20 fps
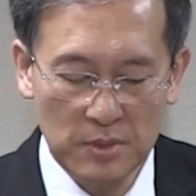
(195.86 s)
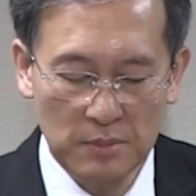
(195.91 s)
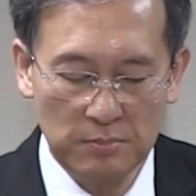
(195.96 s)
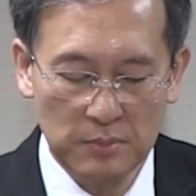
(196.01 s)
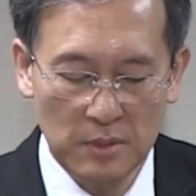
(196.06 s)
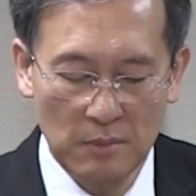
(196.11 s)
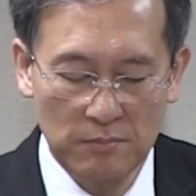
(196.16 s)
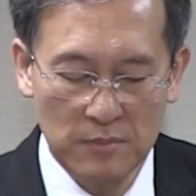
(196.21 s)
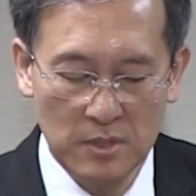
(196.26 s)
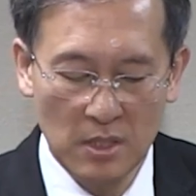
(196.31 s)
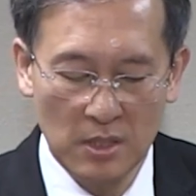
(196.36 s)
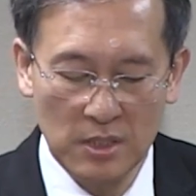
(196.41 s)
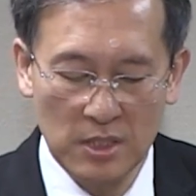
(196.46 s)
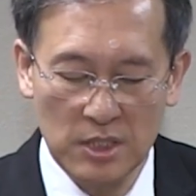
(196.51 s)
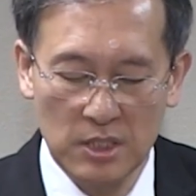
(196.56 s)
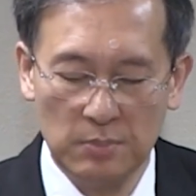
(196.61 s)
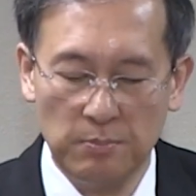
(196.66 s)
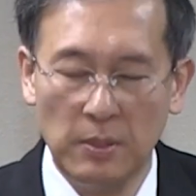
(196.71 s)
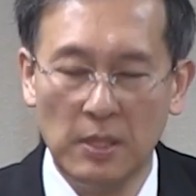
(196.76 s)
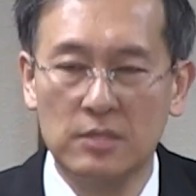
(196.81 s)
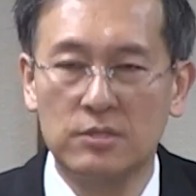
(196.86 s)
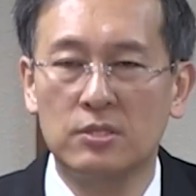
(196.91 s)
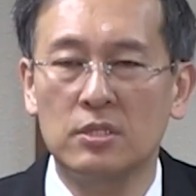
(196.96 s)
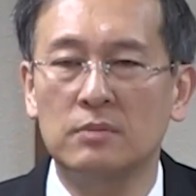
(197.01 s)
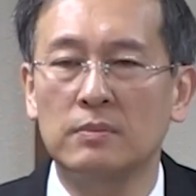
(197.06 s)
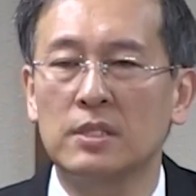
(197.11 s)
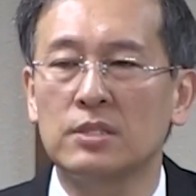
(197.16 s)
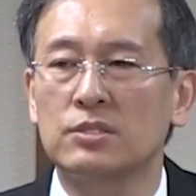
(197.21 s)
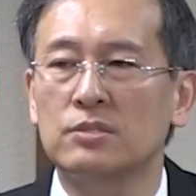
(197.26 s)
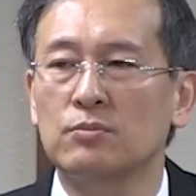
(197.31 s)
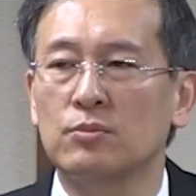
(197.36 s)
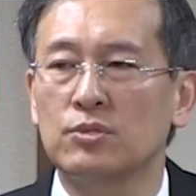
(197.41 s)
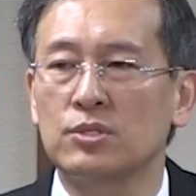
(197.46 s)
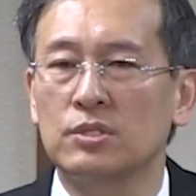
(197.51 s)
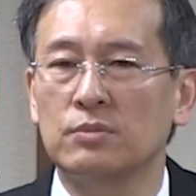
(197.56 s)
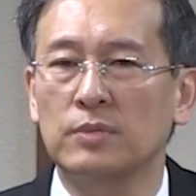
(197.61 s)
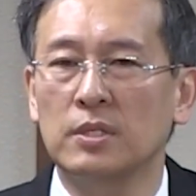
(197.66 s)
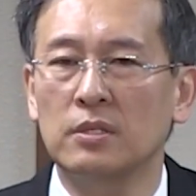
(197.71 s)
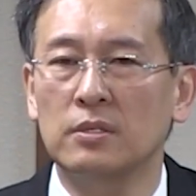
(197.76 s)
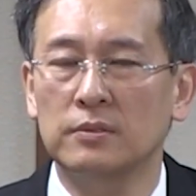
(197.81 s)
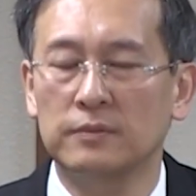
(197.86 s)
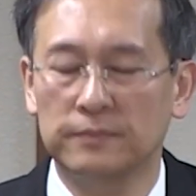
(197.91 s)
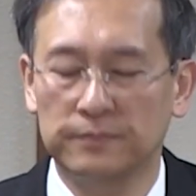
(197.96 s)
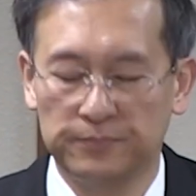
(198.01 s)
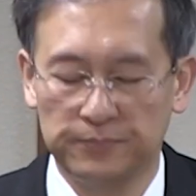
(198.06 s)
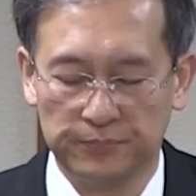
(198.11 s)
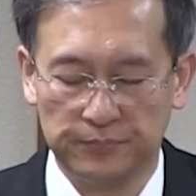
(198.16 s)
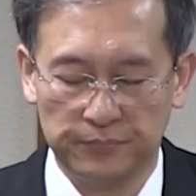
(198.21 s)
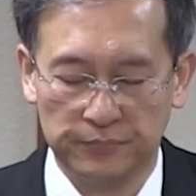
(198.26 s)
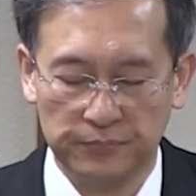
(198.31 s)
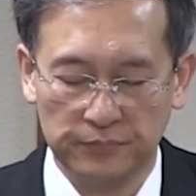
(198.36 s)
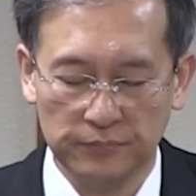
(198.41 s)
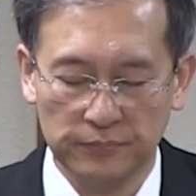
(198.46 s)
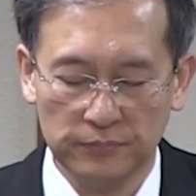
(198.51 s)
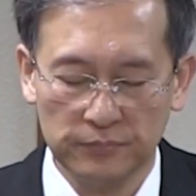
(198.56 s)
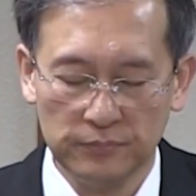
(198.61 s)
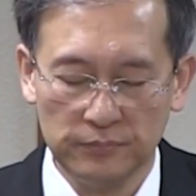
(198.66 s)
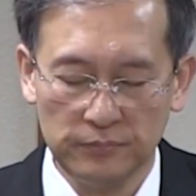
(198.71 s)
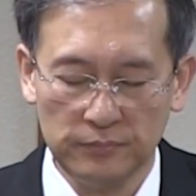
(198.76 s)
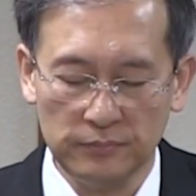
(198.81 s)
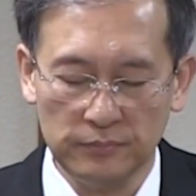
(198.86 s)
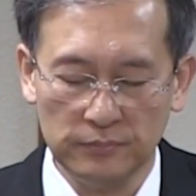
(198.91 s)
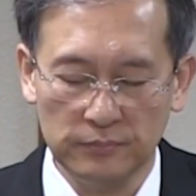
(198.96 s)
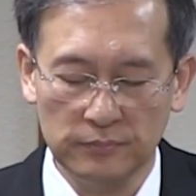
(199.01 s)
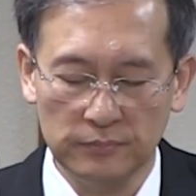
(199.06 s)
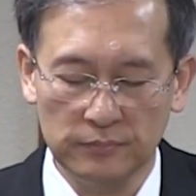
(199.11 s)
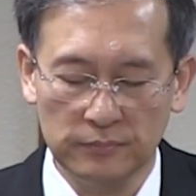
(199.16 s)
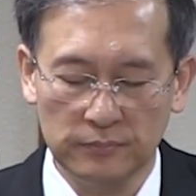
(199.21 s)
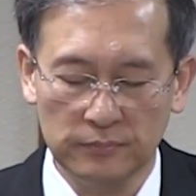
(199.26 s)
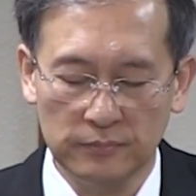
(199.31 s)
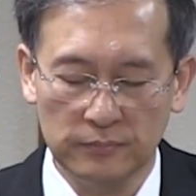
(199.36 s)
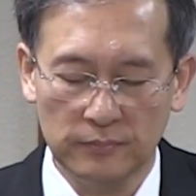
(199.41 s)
Deuteronomy 33:28.